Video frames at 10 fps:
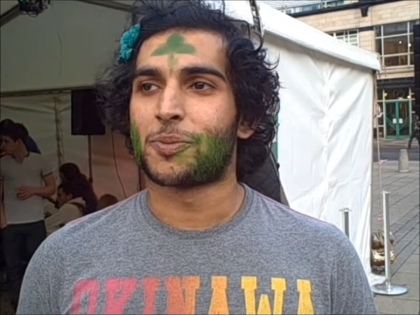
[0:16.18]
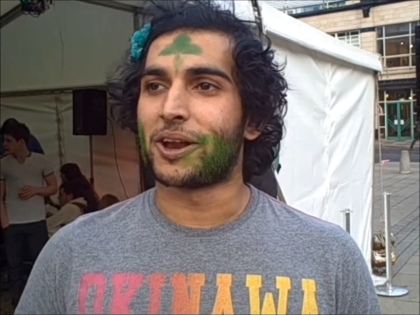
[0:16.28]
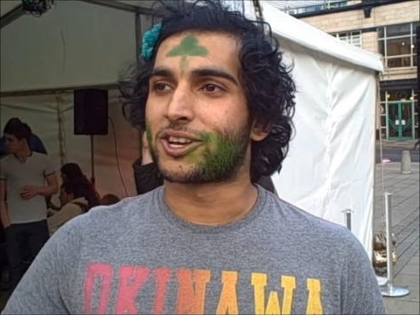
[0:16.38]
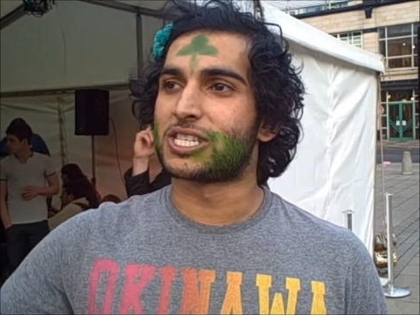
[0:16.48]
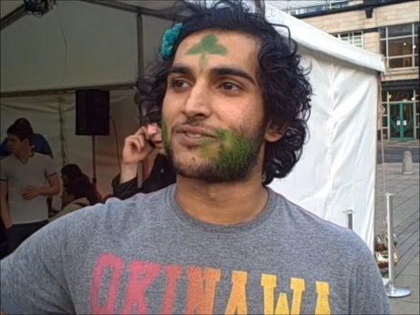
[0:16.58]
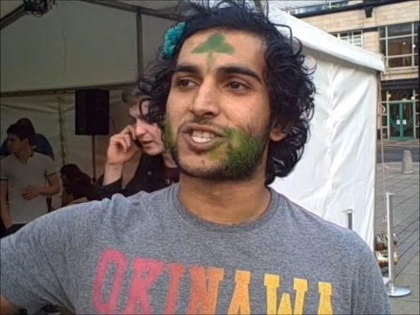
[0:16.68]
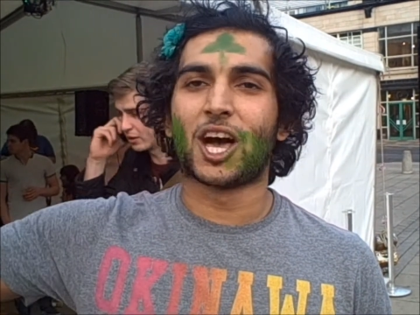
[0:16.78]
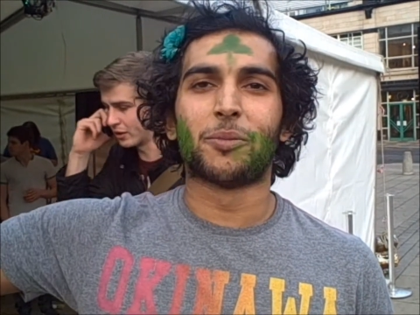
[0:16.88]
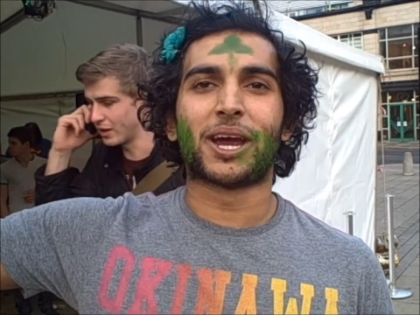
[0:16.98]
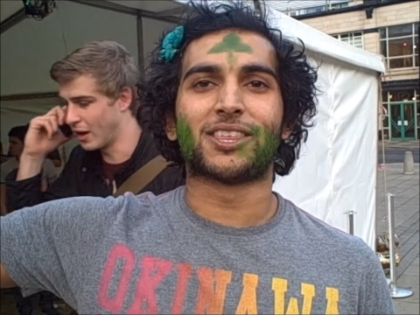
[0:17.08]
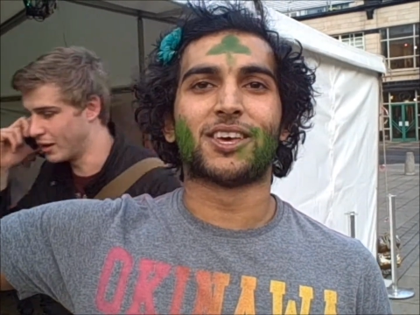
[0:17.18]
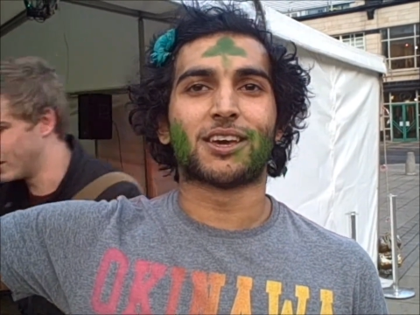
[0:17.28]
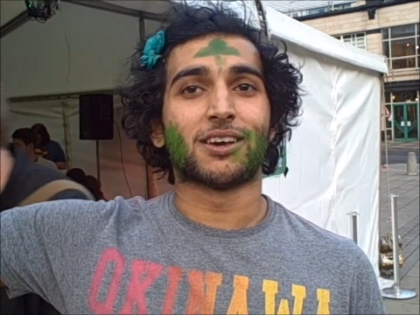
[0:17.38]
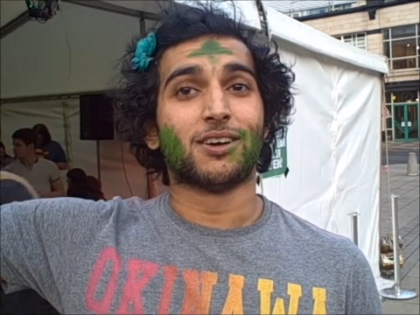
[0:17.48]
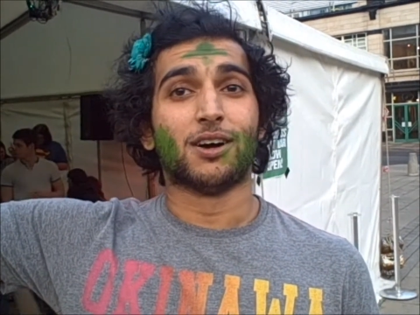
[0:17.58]
Because I've celebrated
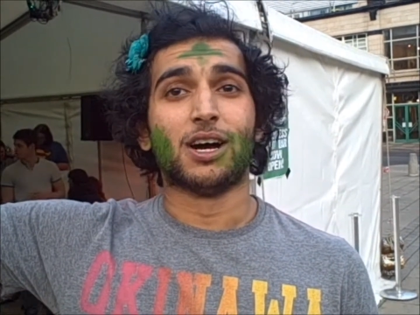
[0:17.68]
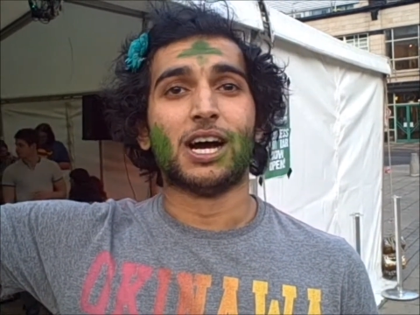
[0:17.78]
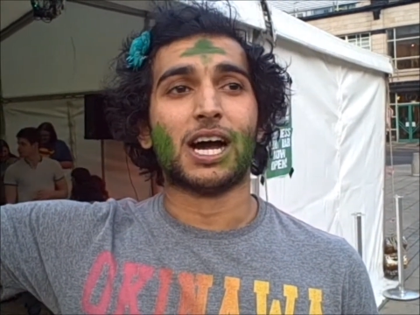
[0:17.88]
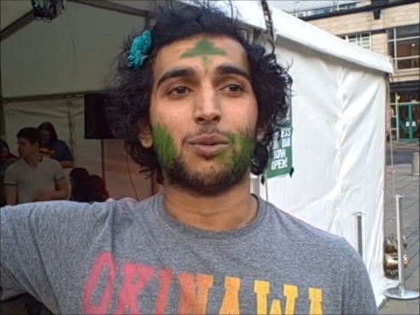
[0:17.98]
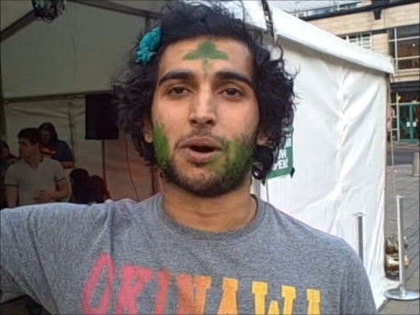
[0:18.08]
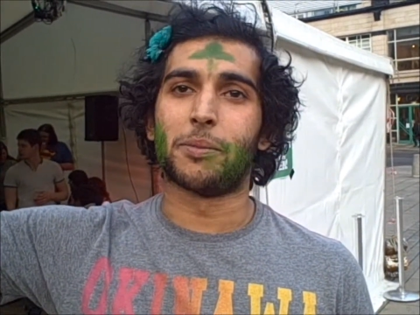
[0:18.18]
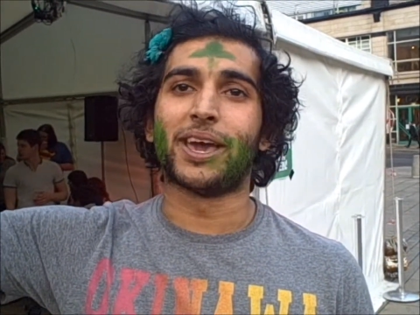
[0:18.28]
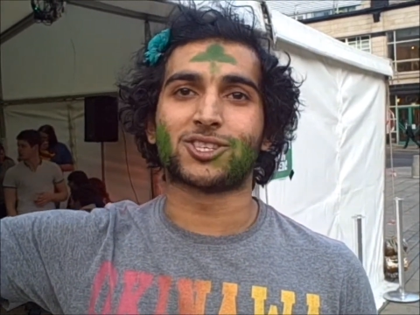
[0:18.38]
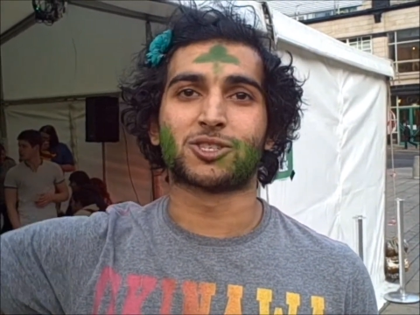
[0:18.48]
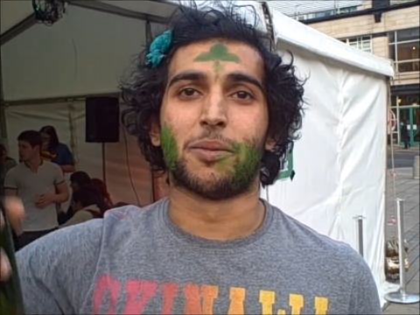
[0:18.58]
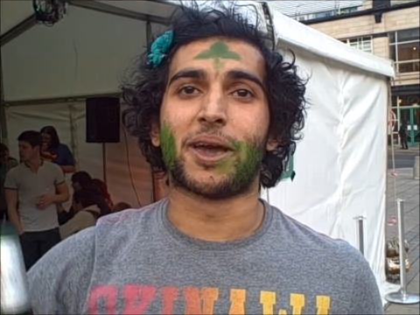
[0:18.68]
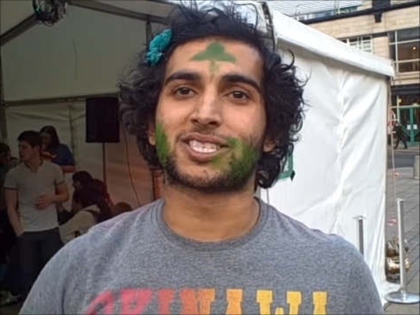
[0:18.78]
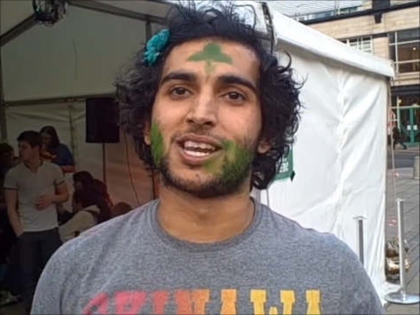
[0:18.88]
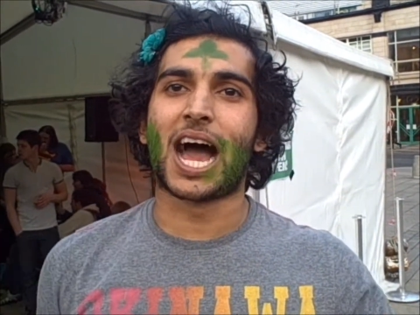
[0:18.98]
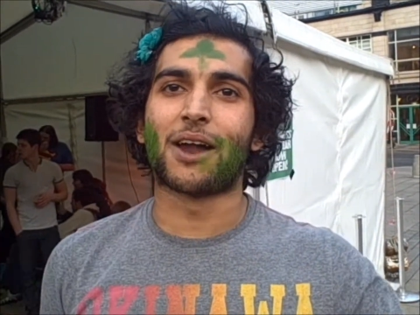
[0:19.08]
it with my
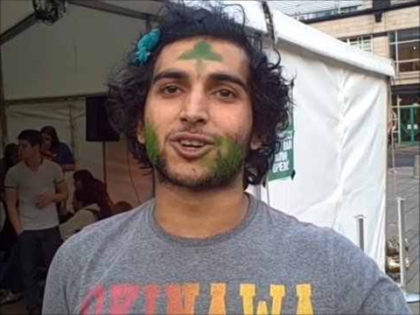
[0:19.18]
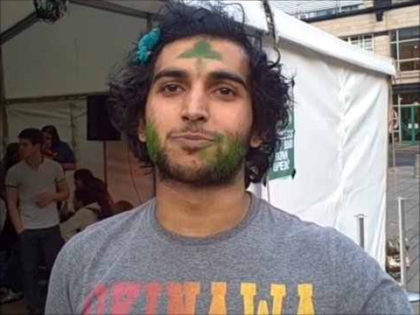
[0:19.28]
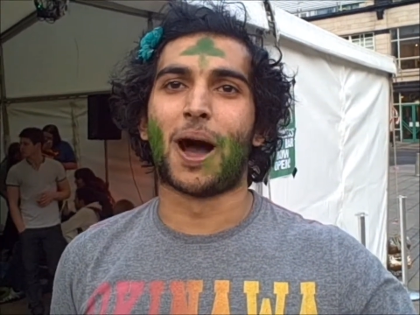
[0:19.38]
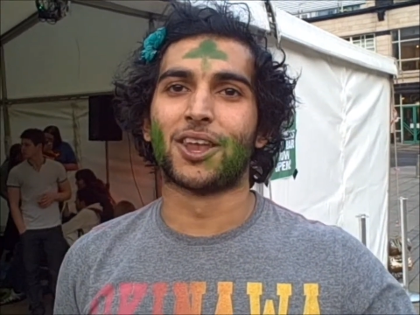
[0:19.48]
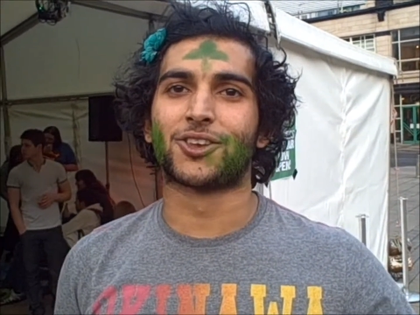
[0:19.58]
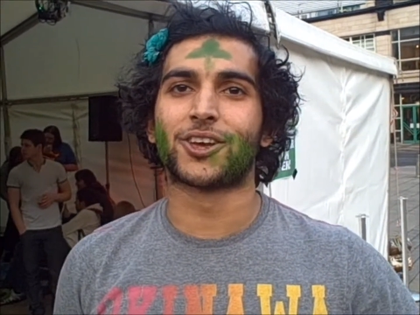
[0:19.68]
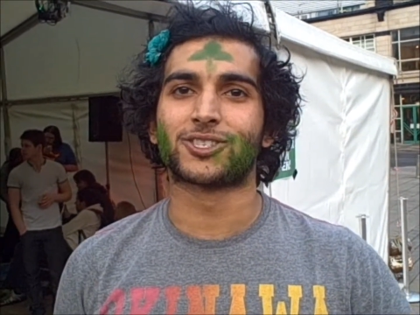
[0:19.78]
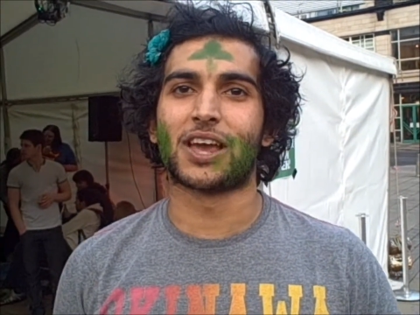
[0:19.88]
mate's an Irish band.